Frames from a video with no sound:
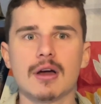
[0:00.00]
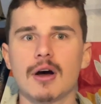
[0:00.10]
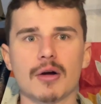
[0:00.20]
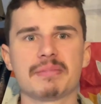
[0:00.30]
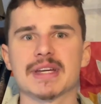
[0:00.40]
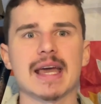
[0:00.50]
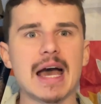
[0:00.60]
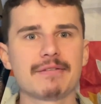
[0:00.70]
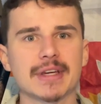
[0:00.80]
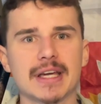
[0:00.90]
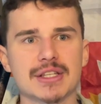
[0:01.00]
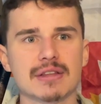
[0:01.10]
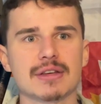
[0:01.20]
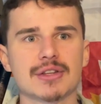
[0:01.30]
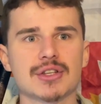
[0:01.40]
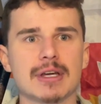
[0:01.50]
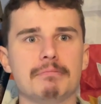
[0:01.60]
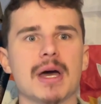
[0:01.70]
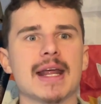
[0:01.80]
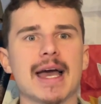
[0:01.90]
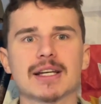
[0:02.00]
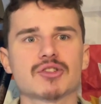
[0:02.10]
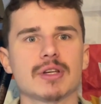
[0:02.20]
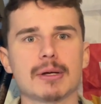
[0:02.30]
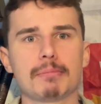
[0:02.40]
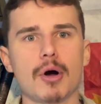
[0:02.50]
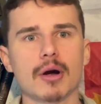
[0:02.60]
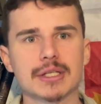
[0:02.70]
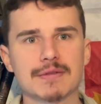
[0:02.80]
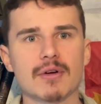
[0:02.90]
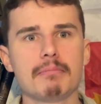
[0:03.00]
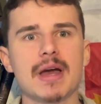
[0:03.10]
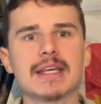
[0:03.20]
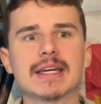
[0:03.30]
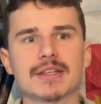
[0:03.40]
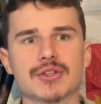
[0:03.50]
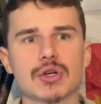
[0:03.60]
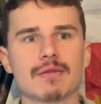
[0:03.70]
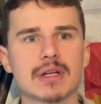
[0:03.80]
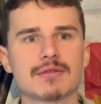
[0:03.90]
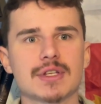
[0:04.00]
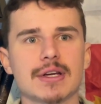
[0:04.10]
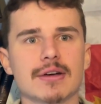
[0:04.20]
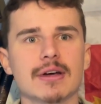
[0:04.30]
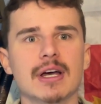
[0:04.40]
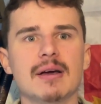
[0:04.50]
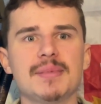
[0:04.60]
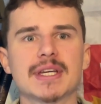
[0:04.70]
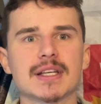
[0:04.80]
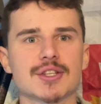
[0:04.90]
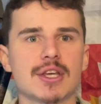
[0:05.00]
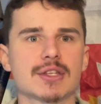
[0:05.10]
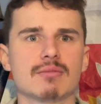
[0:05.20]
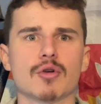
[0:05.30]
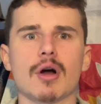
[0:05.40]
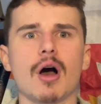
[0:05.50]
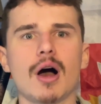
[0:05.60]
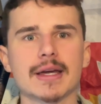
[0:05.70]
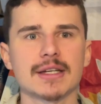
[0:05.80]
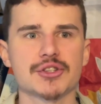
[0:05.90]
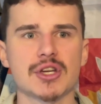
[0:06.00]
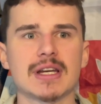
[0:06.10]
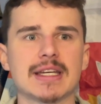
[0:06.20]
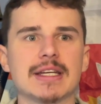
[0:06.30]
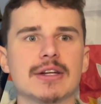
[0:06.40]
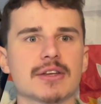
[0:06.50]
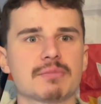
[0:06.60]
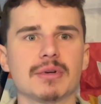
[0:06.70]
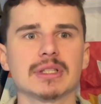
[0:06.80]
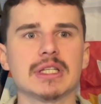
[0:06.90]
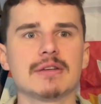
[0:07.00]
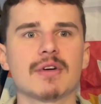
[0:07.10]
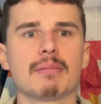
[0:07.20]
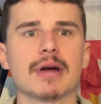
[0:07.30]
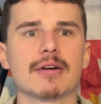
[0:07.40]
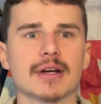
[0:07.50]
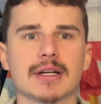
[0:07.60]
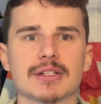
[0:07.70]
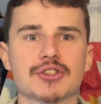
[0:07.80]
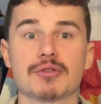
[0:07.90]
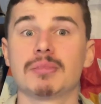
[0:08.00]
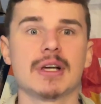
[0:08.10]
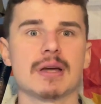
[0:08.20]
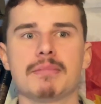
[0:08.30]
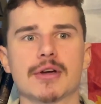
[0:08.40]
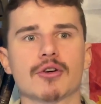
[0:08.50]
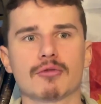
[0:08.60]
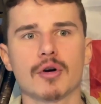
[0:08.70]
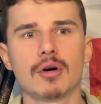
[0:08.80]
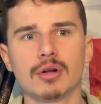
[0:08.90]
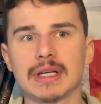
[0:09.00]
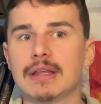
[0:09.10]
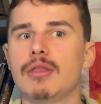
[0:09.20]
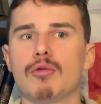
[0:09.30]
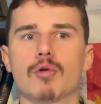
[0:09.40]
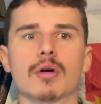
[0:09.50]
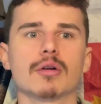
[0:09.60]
are big advocates of this, and Ben actually departs from many conservatives here because he is more hawkish and he does believe America should play a bigger role in the world.